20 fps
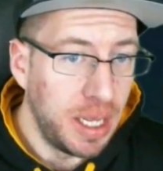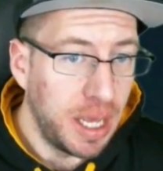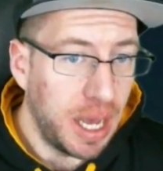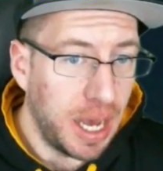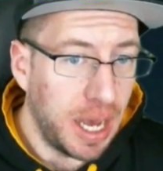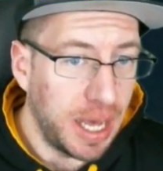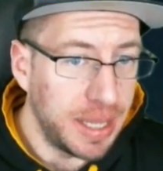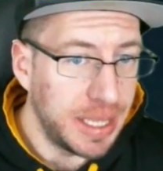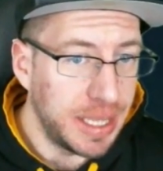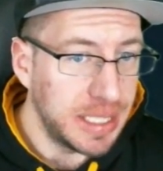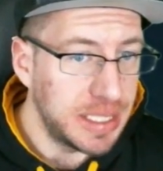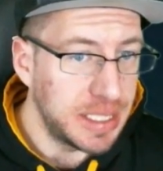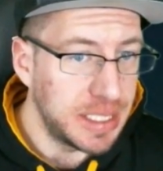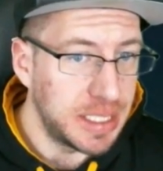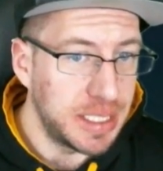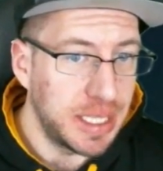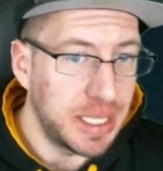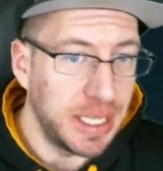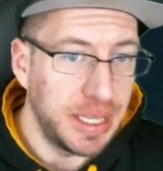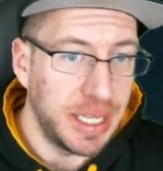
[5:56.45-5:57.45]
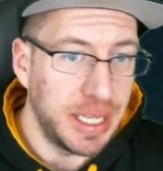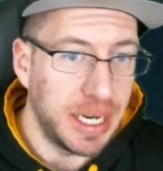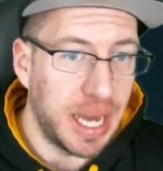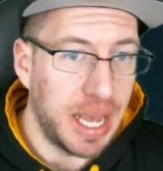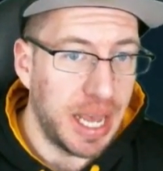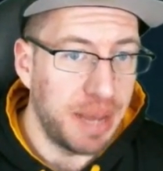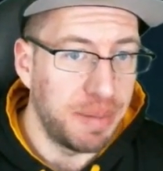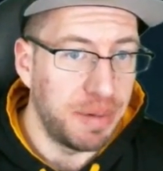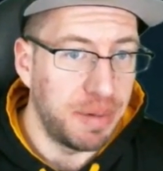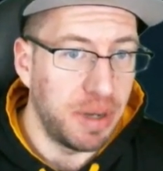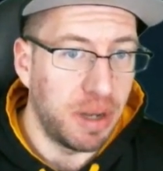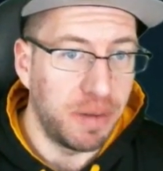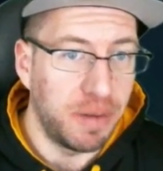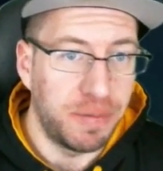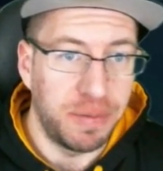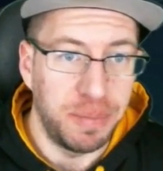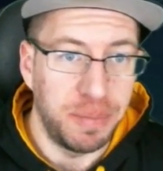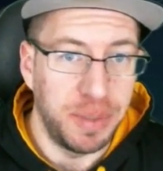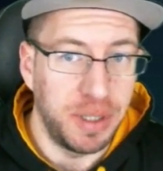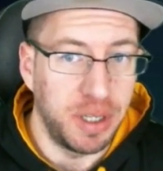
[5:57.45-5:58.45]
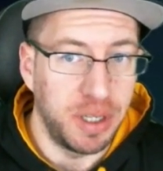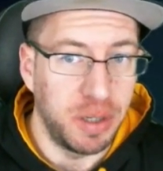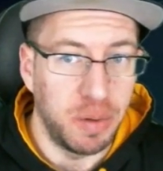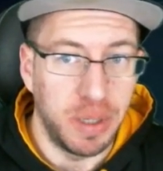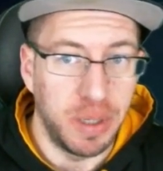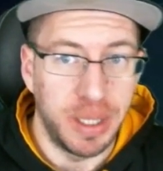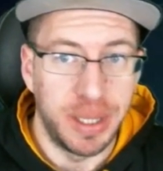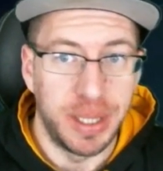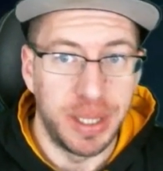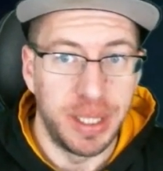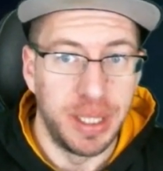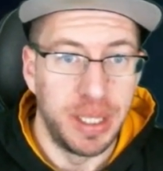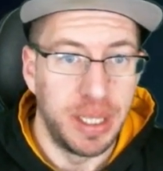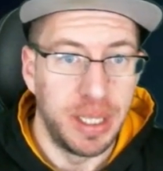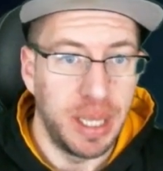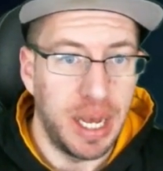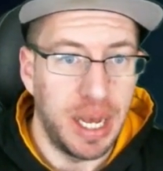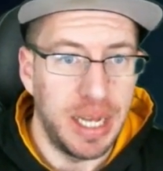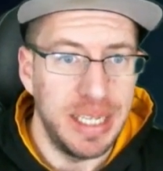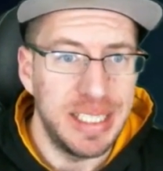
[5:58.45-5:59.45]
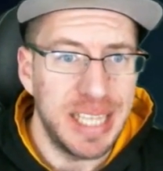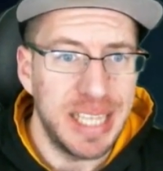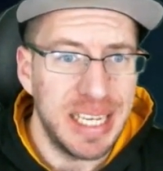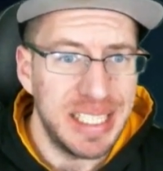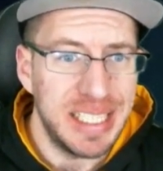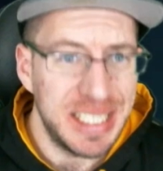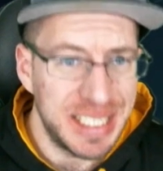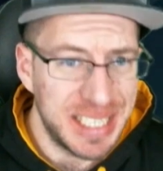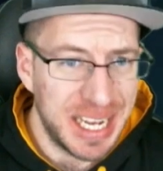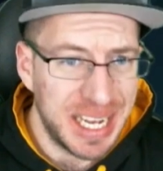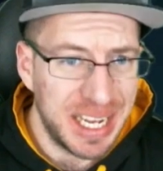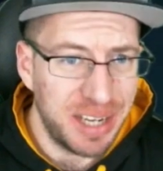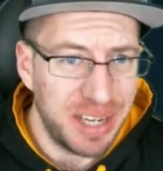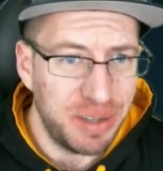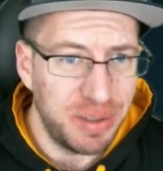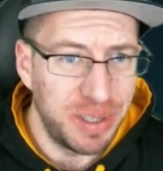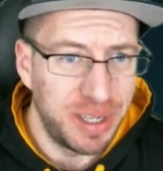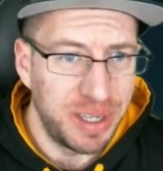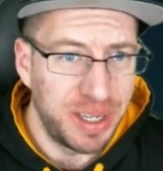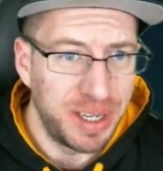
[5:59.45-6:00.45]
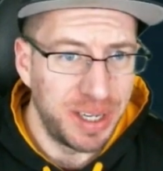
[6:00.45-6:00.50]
That's a skin that I am not familiar with. Is that Sazeo?